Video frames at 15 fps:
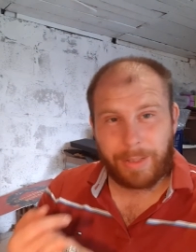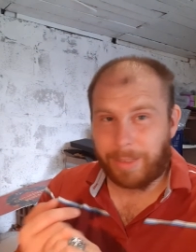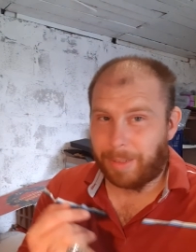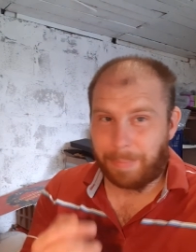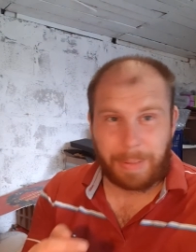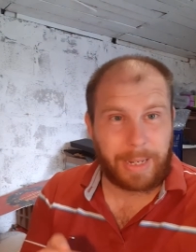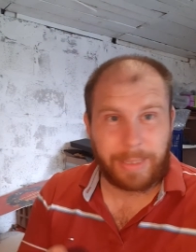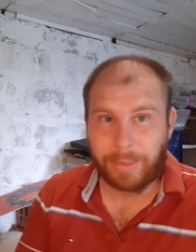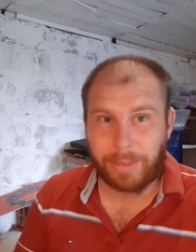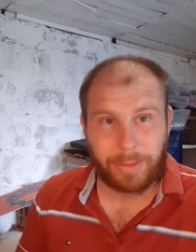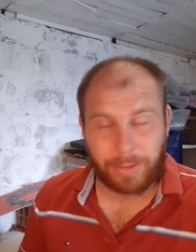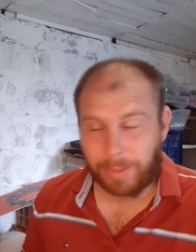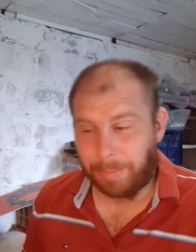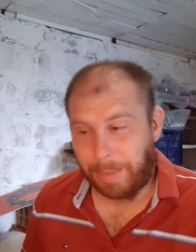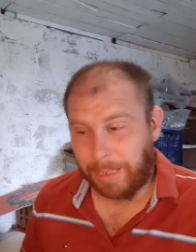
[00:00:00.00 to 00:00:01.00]
The paints are
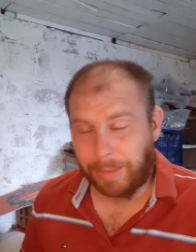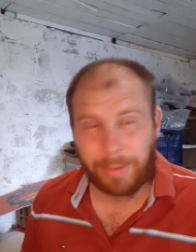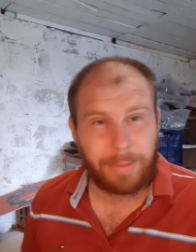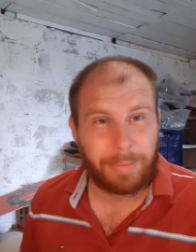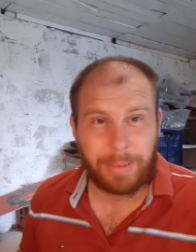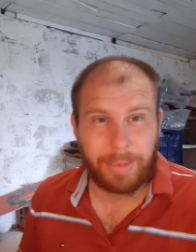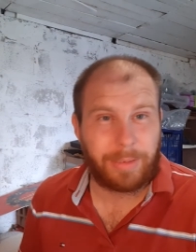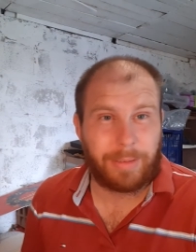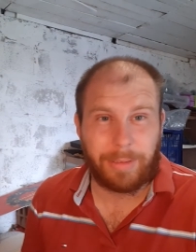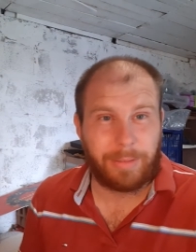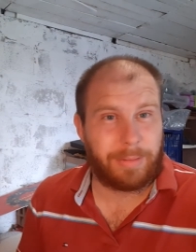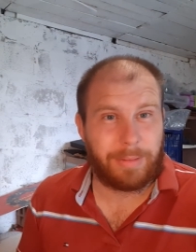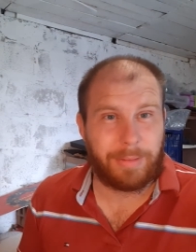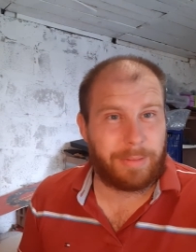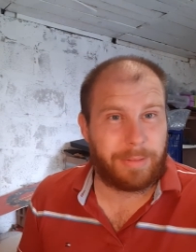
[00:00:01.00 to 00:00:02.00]
just amazing because you're
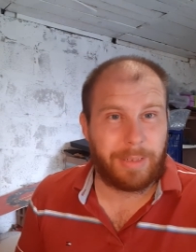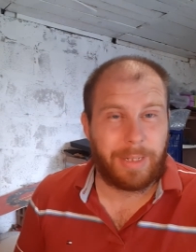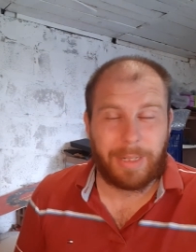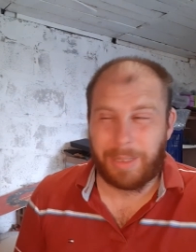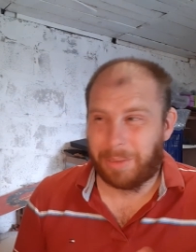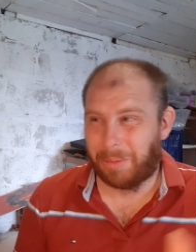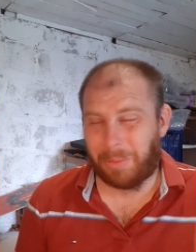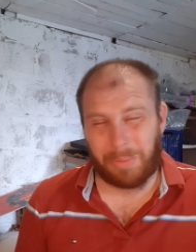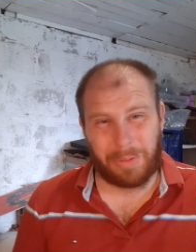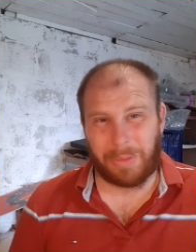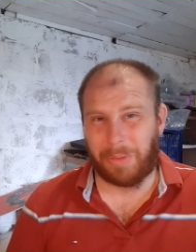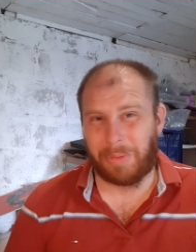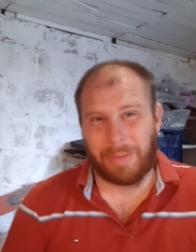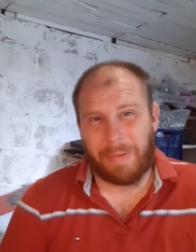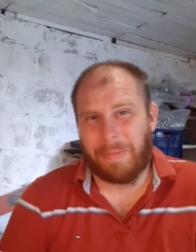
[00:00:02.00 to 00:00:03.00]
still
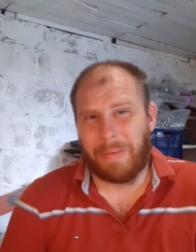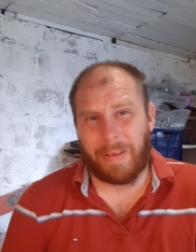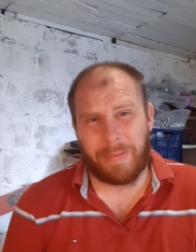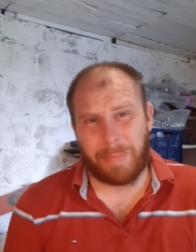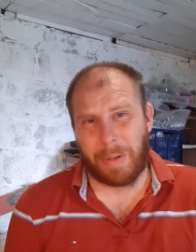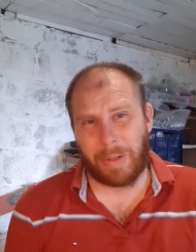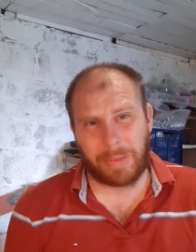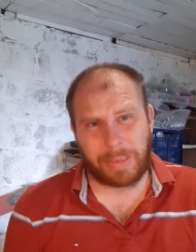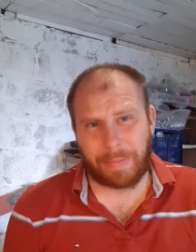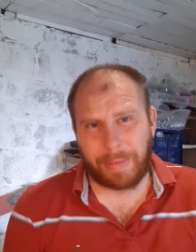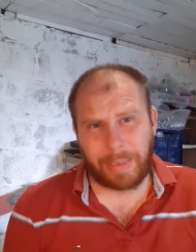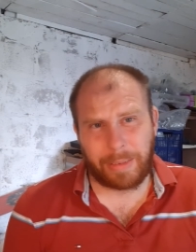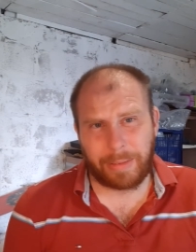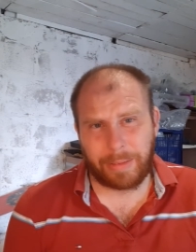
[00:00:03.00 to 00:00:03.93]
$2.75 a pot or something.